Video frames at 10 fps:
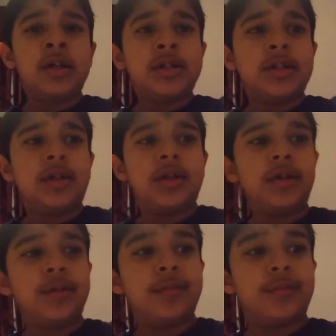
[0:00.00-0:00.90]
So, you,
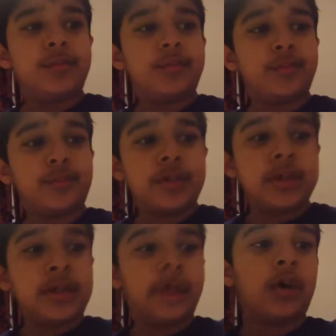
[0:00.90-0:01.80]
please
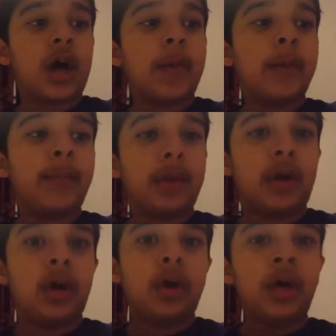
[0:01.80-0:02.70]
leave a comment
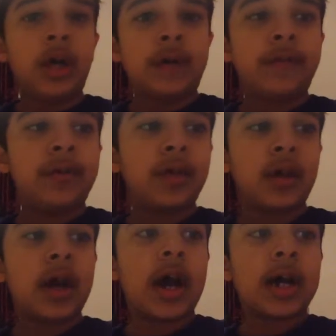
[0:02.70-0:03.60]
below if you
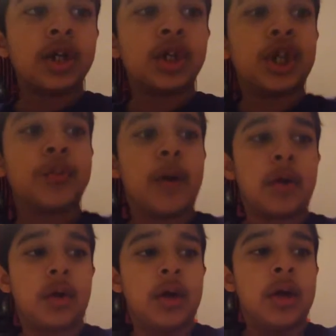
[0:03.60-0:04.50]
think I should change my
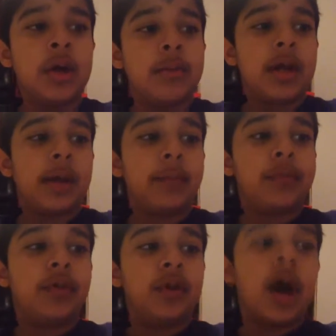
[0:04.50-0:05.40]
no name
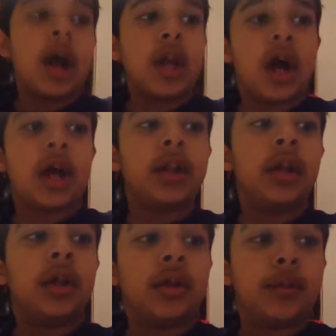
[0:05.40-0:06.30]
to Aayan
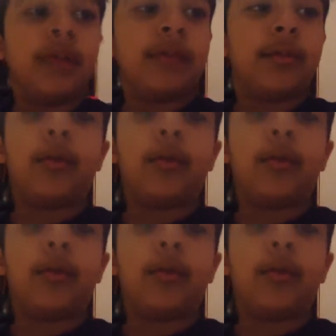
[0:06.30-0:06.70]
the Pizza